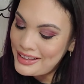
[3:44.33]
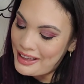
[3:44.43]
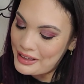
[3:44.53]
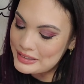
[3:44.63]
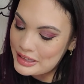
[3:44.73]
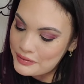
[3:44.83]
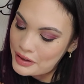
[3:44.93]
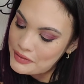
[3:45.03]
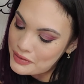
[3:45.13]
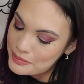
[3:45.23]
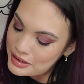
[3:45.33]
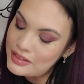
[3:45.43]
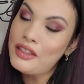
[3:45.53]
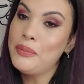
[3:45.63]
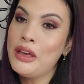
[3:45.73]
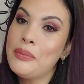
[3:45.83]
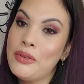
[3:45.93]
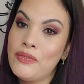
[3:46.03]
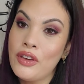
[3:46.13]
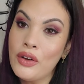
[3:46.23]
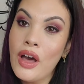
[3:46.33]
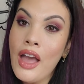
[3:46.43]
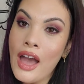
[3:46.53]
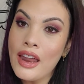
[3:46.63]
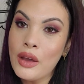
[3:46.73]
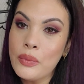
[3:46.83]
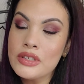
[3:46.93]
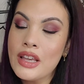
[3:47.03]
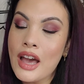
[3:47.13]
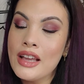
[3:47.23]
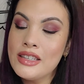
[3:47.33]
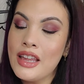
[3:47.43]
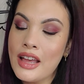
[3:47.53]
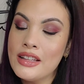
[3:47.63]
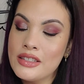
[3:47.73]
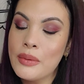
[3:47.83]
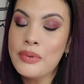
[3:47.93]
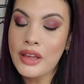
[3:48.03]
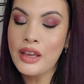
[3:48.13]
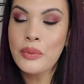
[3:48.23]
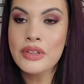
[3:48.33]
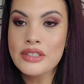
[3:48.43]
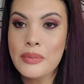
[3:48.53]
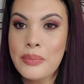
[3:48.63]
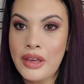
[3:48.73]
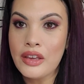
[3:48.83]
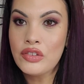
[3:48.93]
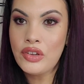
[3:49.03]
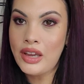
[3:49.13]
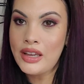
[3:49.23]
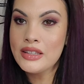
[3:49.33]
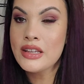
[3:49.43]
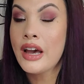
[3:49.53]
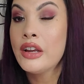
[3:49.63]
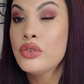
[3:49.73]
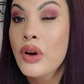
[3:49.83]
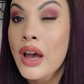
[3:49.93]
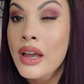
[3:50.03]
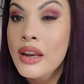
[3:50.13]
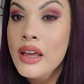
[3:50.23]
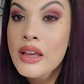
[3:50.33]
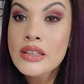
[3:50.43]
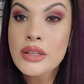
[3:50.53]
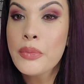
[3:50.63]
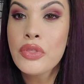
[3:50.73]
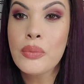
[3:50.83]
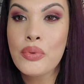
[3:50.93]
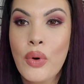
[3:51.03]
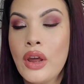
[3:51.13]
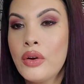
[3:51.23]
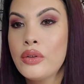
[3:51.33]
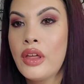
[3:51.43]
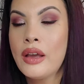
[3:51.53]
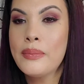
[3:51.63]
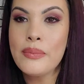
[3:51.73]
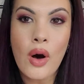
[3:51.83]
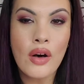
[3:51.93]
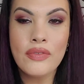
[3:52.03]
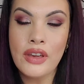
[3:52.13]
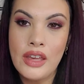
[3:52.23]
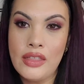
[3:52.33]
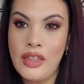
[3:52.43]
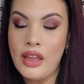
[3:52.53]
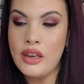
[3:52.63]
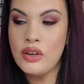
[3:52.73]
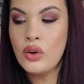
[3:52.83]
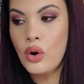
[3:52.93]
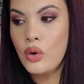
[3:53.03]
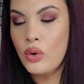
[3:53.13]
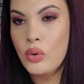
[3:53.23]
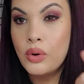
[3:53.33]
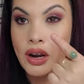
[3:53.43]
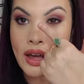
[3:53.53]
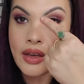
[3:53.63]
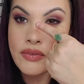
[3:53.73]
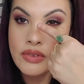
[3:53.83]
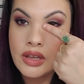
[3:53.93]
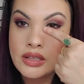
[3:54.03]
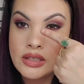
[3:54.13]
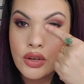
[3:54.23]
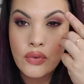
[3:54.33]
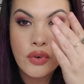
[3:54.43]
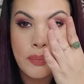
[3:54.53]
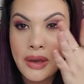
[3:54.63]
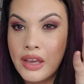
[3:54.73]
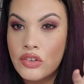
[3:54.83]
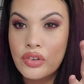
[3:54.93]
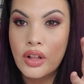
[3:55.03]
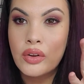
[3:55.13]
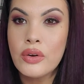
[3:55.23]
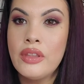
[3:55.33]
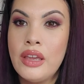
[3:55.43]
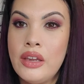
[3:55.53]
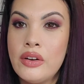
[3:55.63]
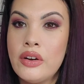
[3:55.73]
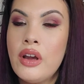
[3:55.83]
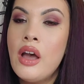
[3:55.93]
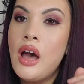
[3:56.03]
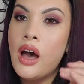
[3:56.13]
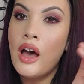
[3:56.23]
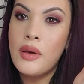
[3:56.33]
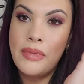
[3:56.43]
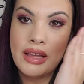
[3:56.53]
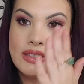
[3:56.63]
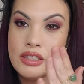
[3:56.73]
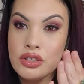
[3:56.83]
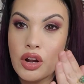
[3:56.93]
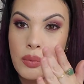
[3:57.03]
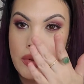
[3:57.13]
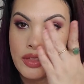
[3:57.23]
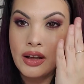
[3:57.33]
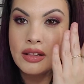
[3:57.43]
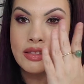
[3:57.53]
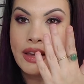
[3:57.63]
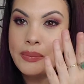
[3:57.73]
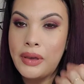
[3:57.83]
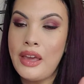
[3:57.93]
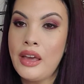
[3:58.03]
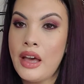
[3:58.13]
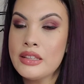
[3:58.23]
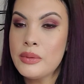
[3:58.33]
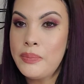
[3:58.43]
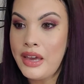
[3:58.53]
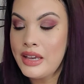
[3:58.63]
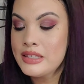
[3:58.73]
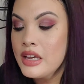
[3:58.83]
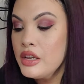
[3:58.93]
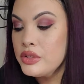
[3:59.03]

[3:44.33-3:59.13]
I love how feminine they make me feel. And I will say I did end up playing with some pink shades. I tried some of the brighter mauve than gold, and I have a silver pinkish color on the inner, and I did start with a light pink as a base.